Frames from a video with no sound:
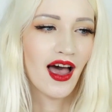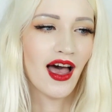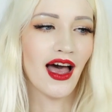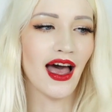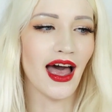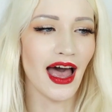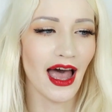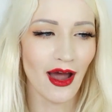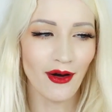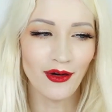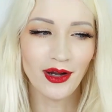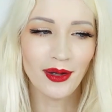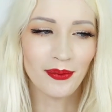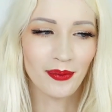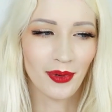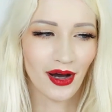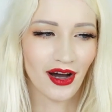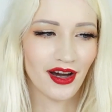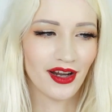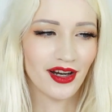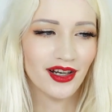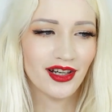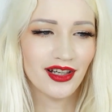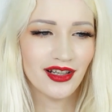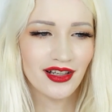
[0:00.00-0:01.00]
Harry
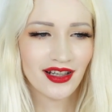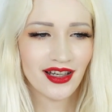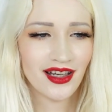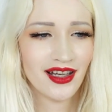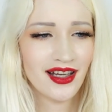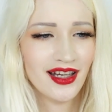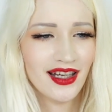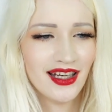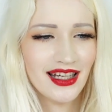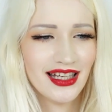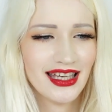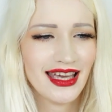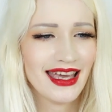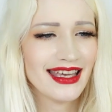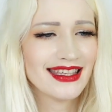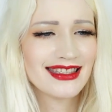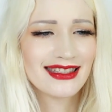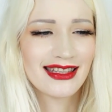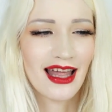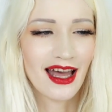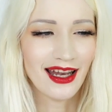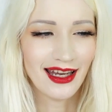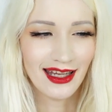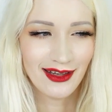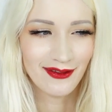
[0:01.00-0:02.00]
Potter? Is
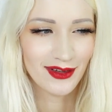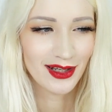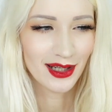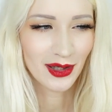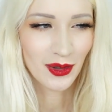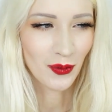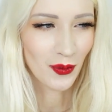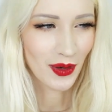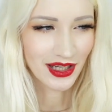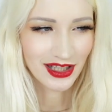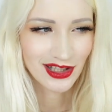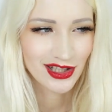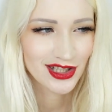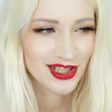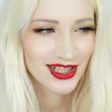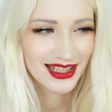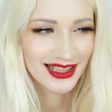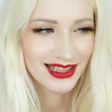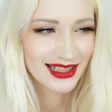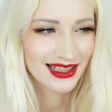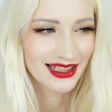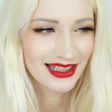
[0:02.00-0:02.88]
that even a question?